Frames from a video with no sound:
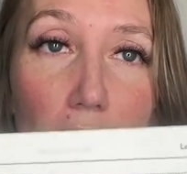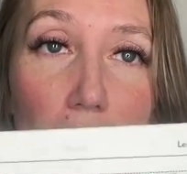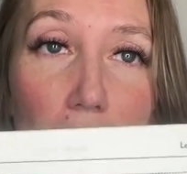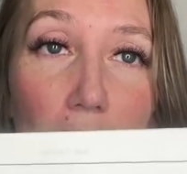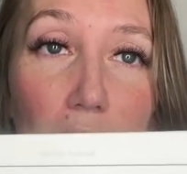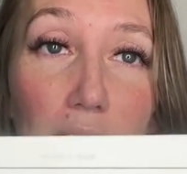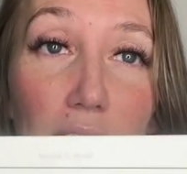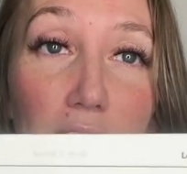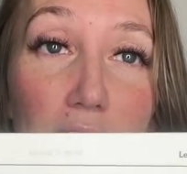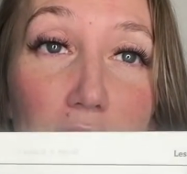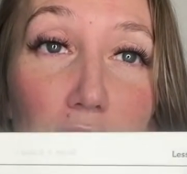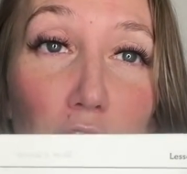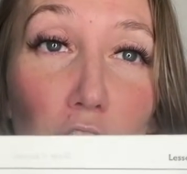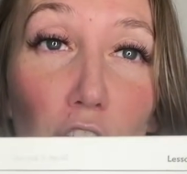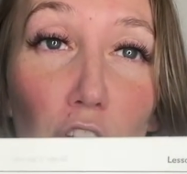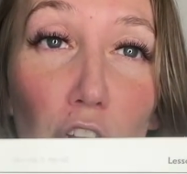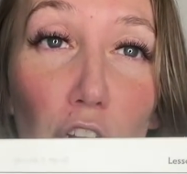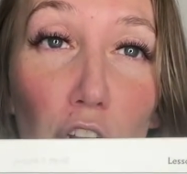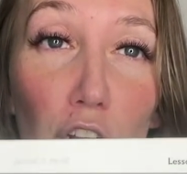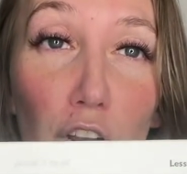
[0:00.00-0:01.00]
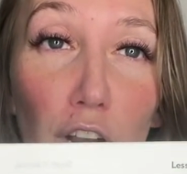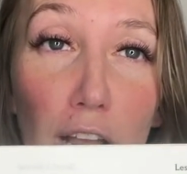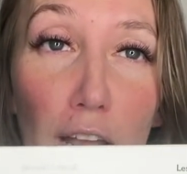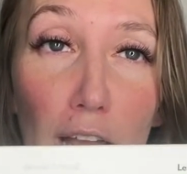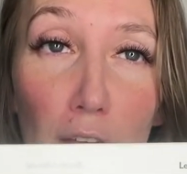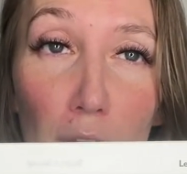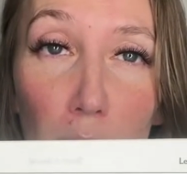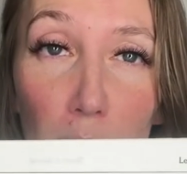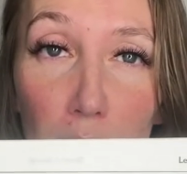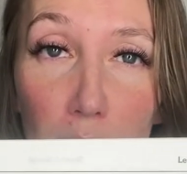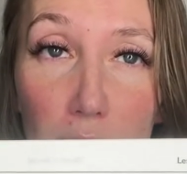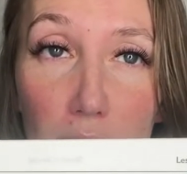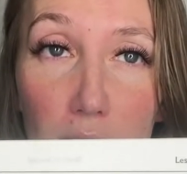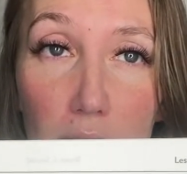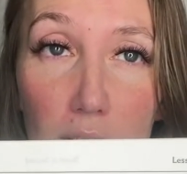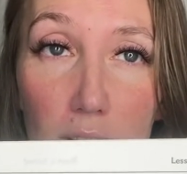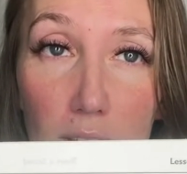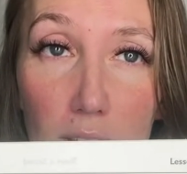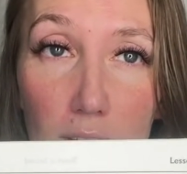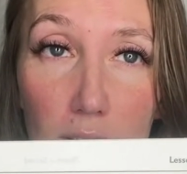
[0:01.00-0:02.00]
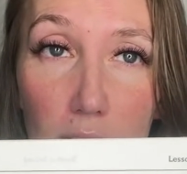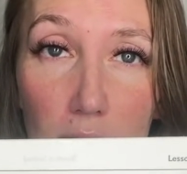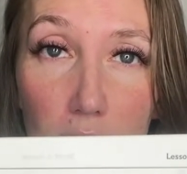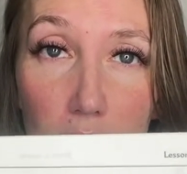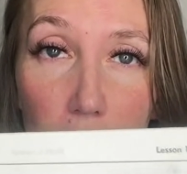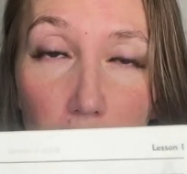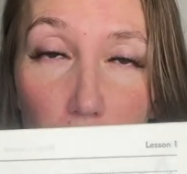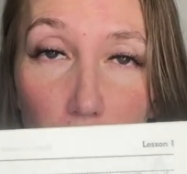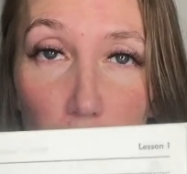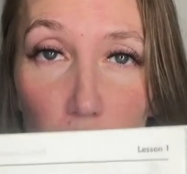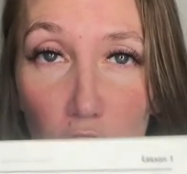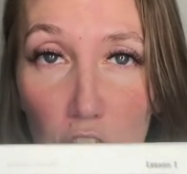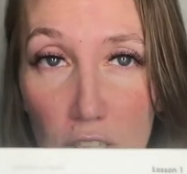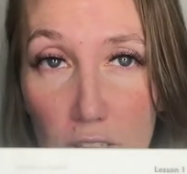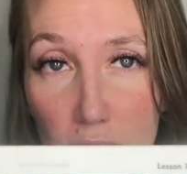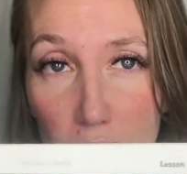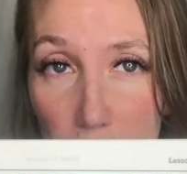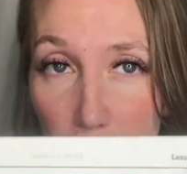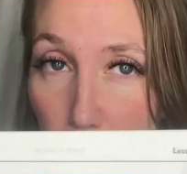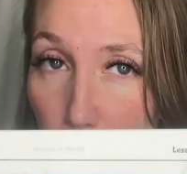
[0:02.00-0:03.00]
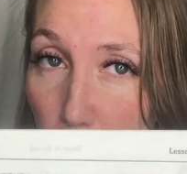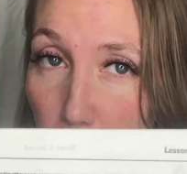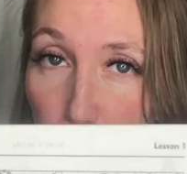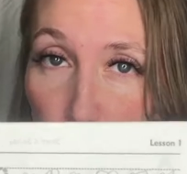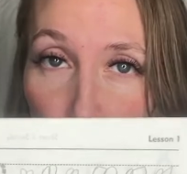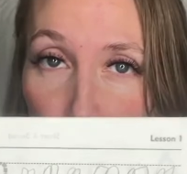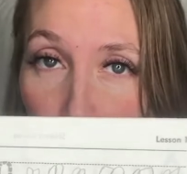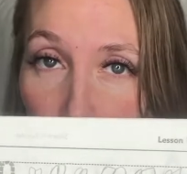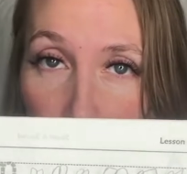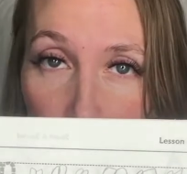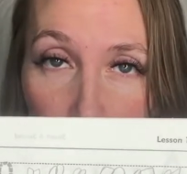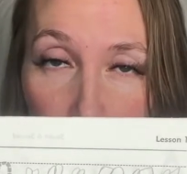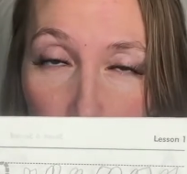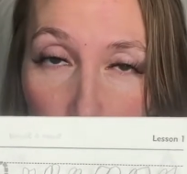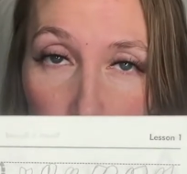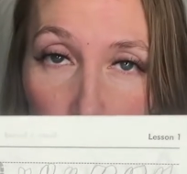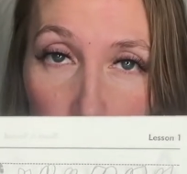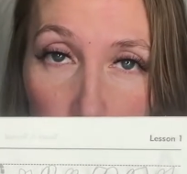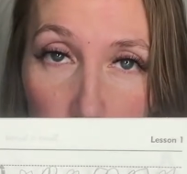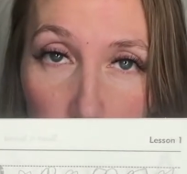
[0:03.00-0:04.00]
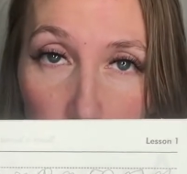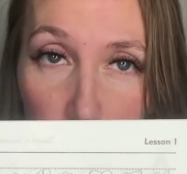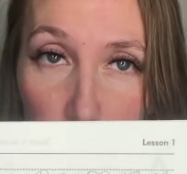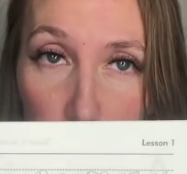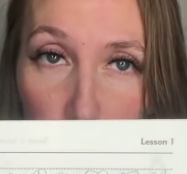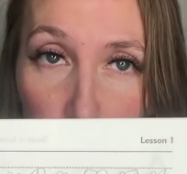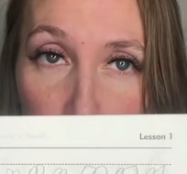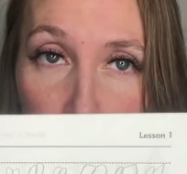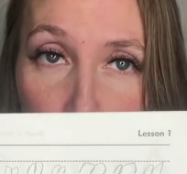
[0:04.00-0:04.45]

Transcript: and these are her M's. So she's not even 4 yet, y'all. She'll be